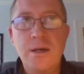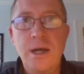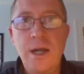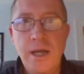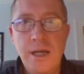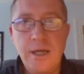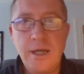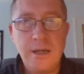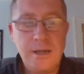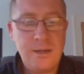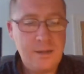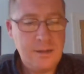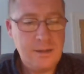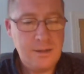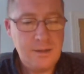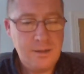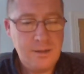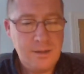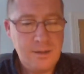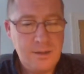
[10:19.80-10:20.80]
Link.
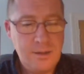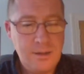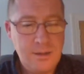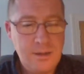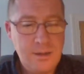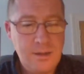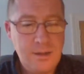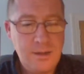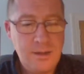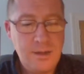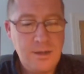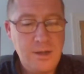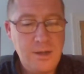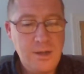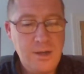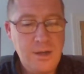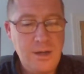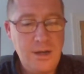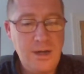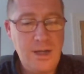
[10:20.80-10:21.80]

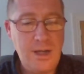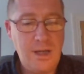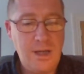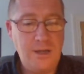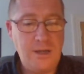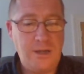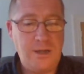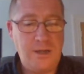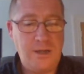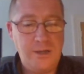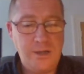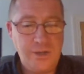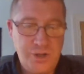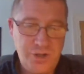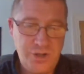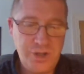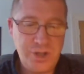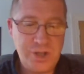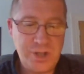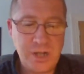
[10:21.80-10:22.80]
Link?
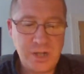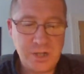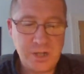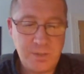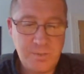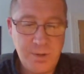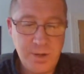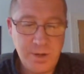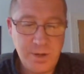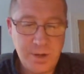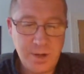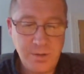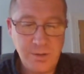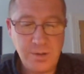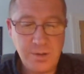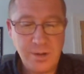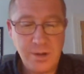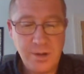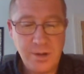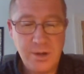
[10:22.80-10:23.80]
She sucked up her
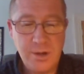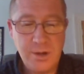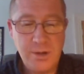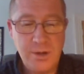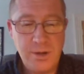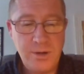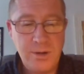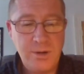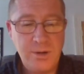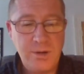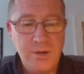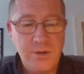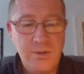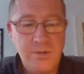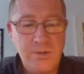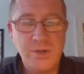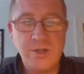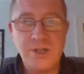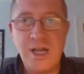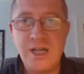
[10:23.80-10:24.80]
coke.
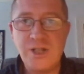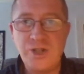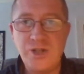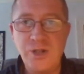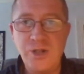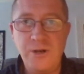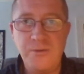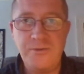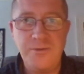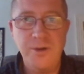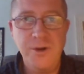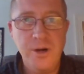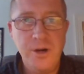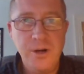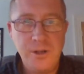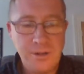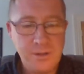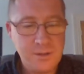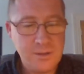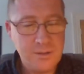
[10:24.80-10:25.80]
What's that short for?